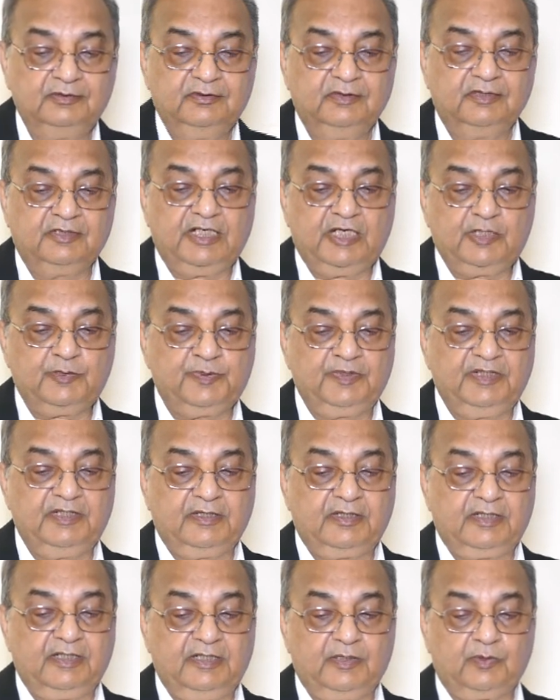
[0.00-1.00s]

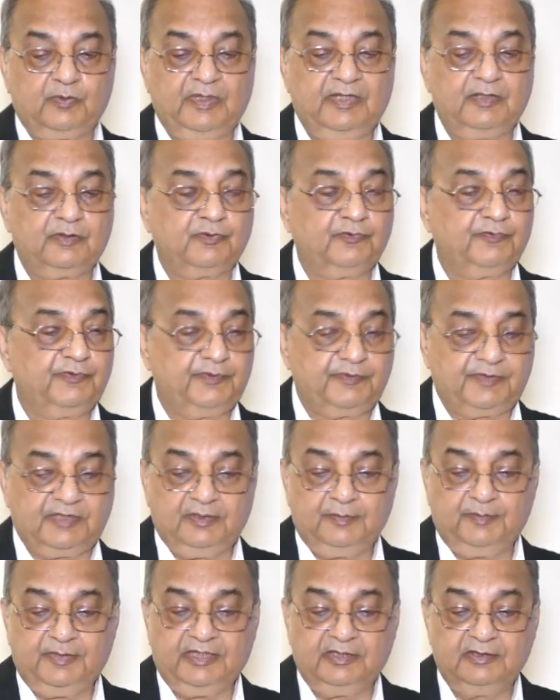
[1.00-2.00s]
respiratory rate 12 to
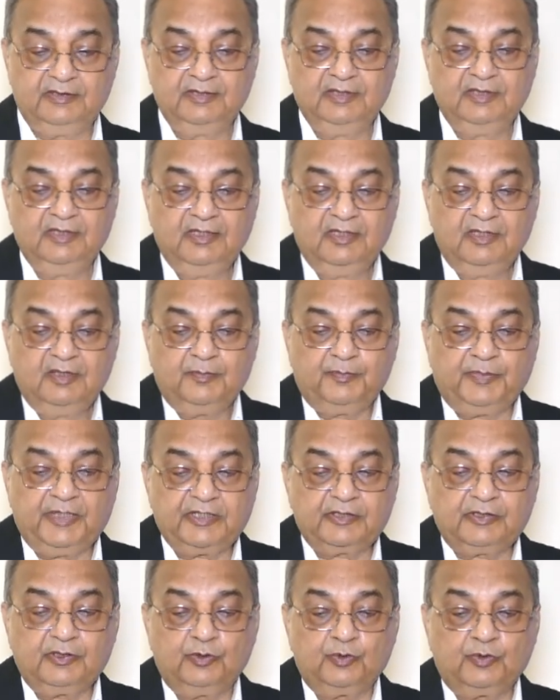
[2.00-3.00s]
15 mil
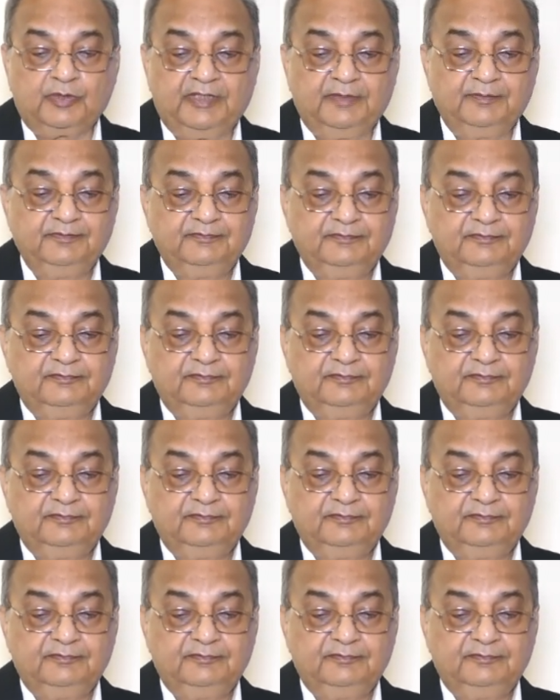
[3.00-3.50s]
per kilogram,